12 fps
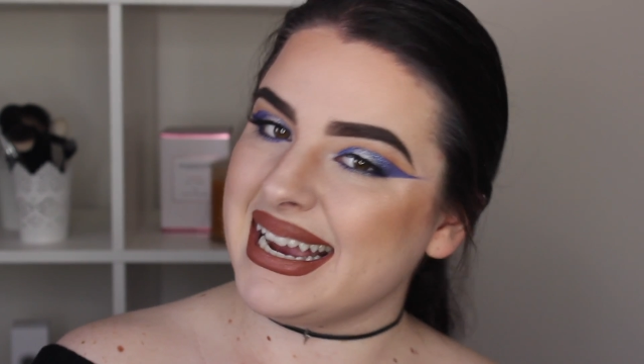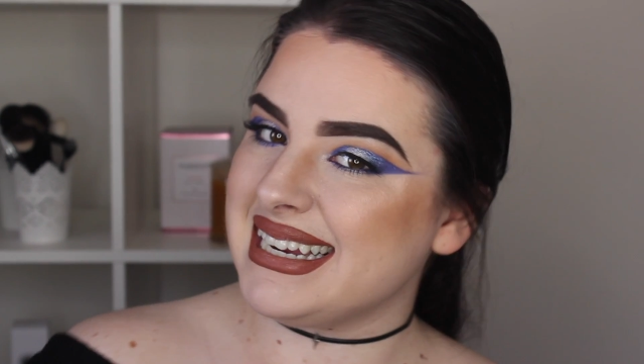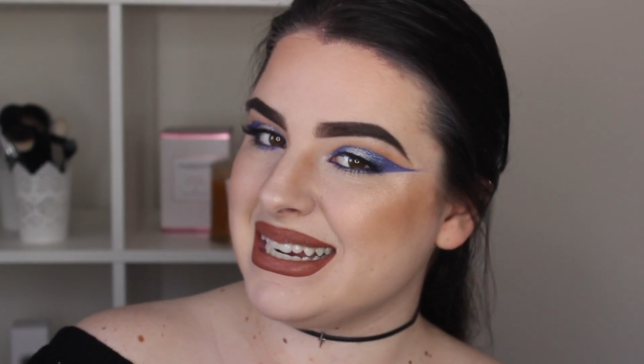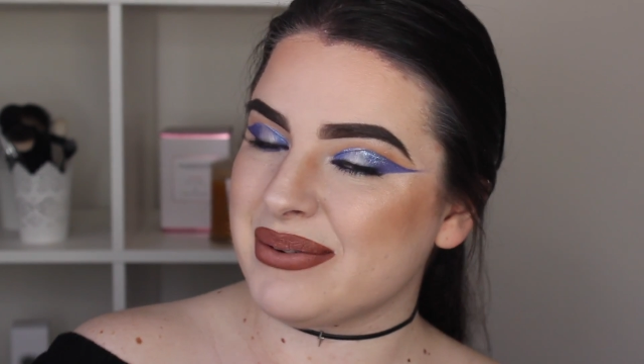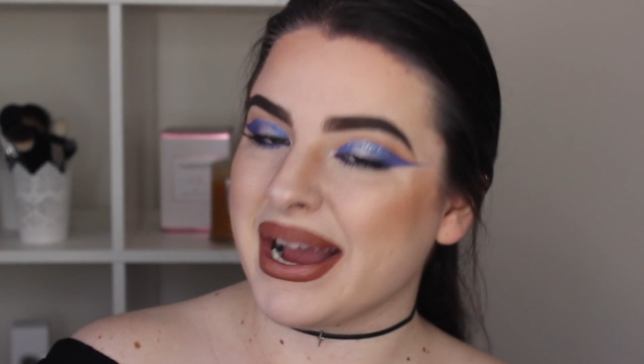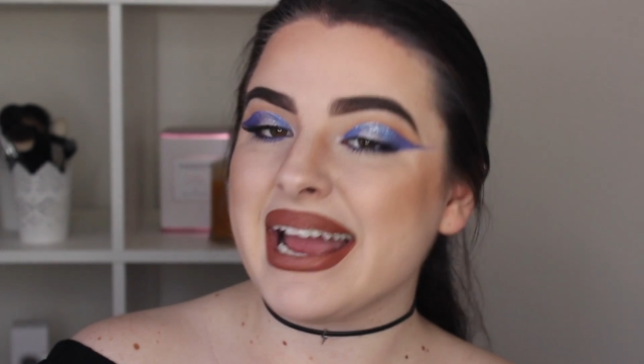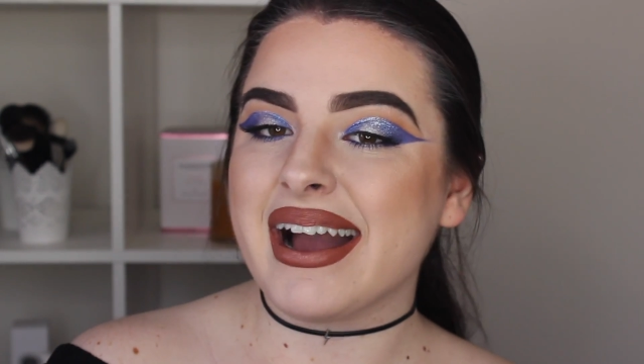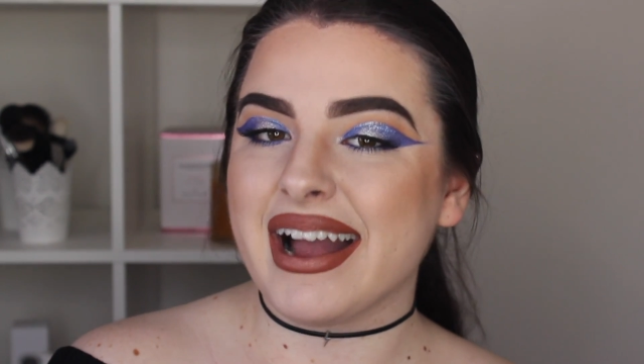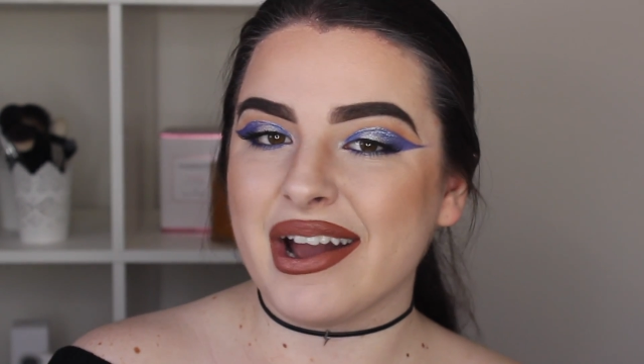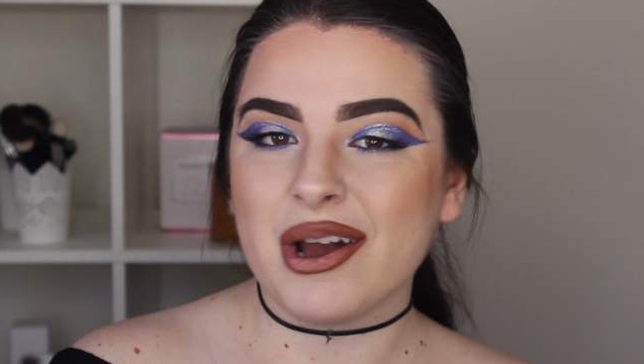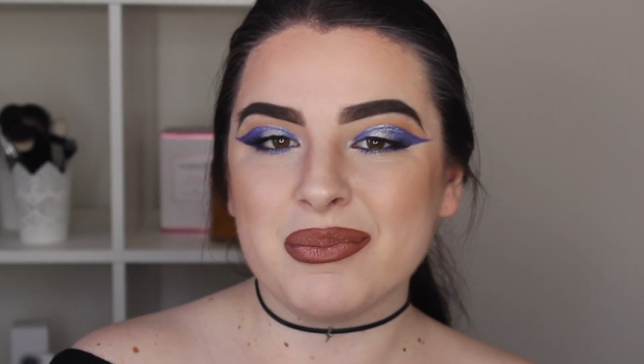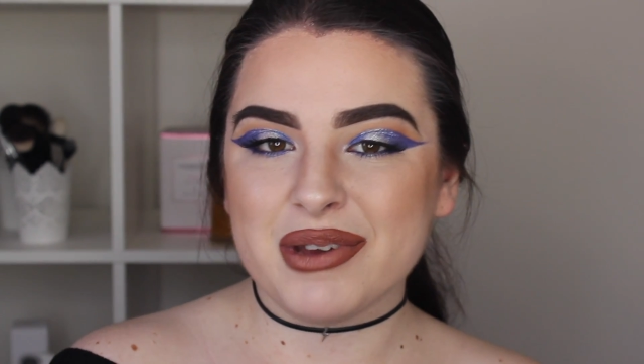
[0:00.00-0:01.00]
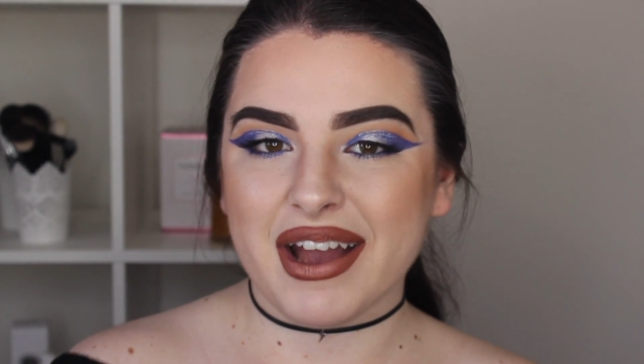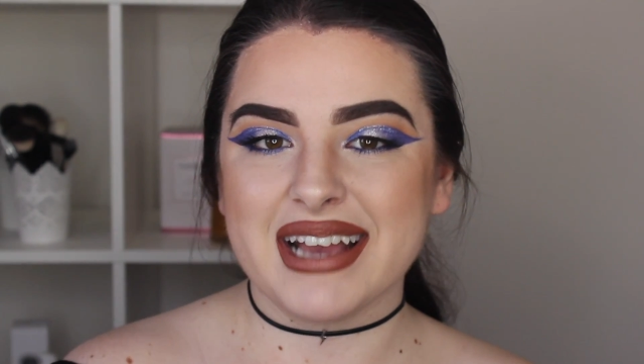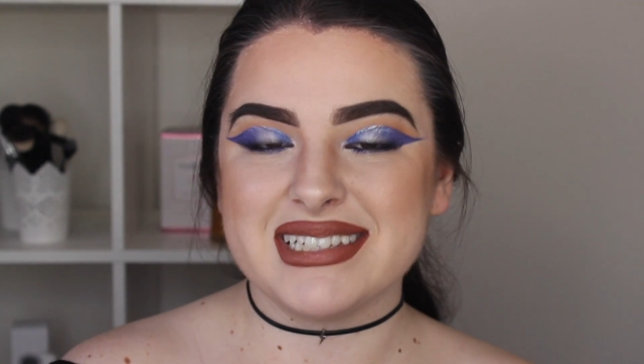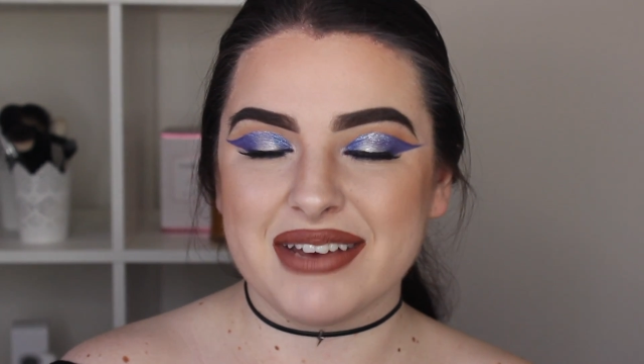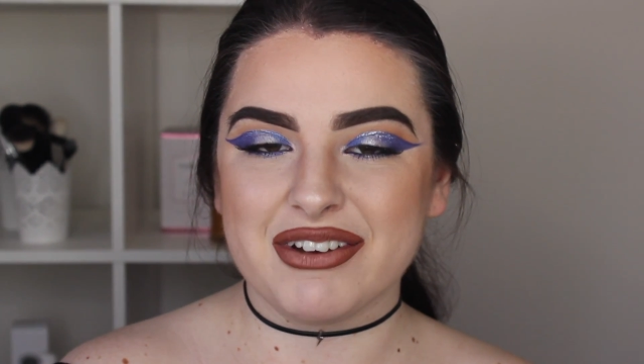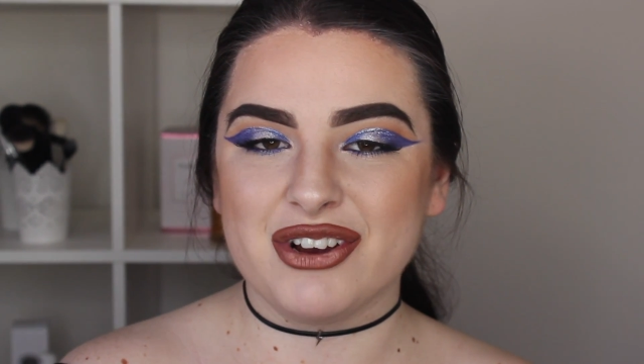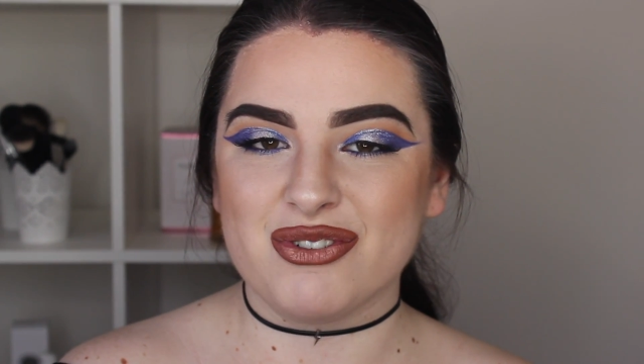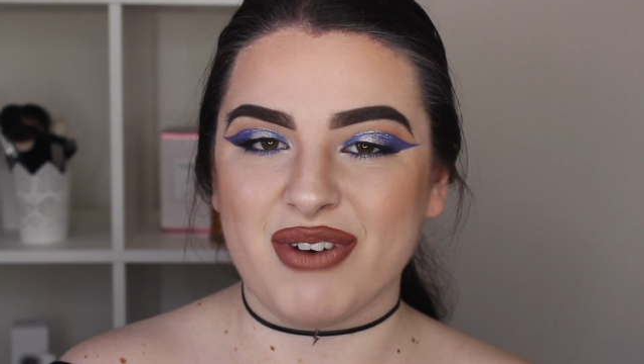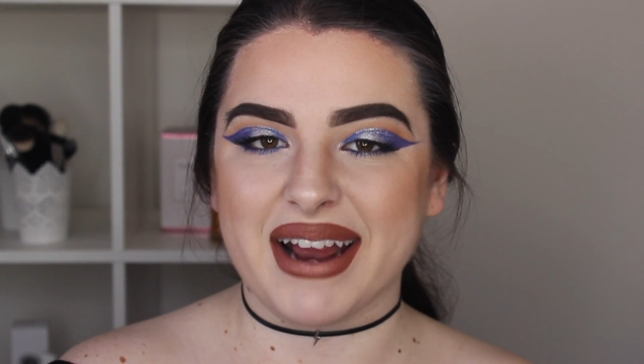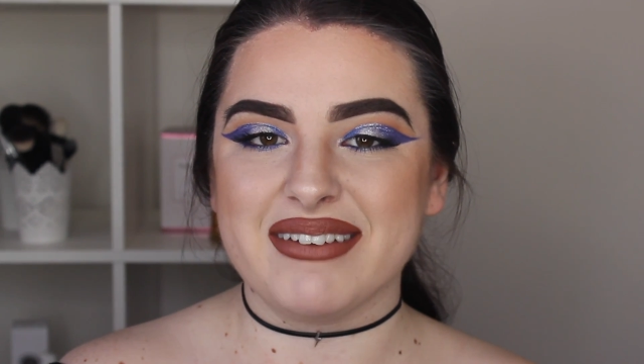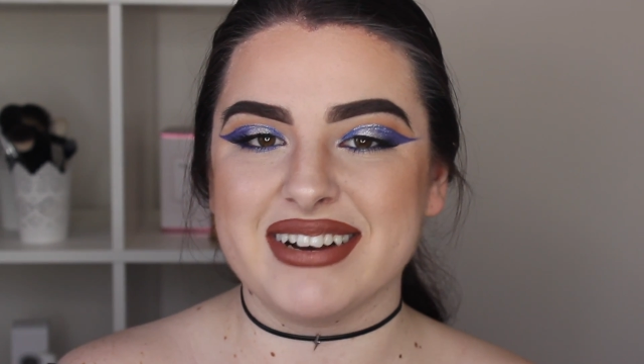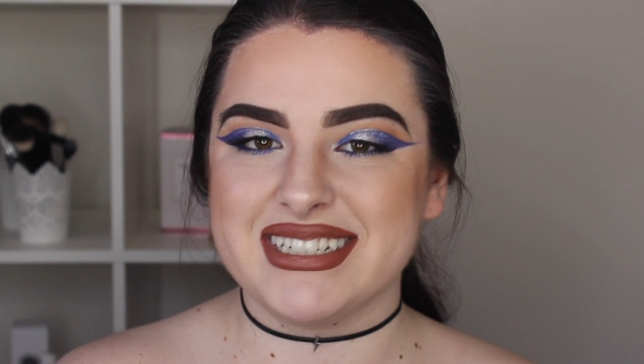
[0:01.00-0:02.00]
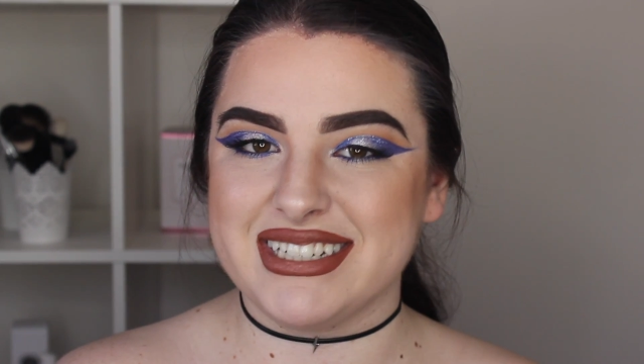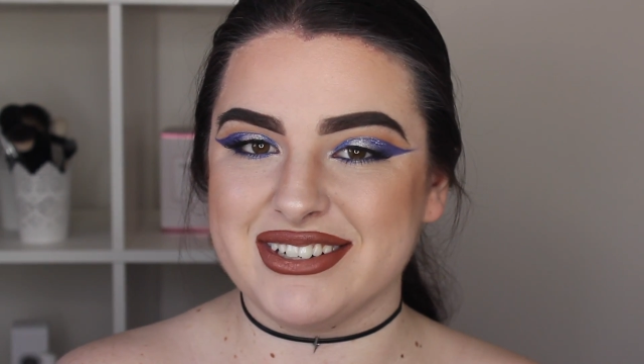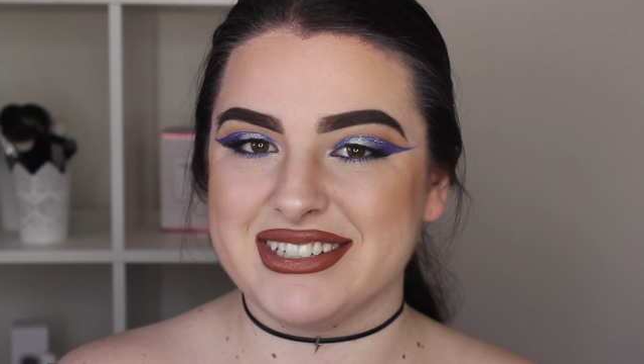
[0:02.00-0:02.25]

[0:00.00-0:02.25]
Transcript: Anyway, I hope you guys have a great rest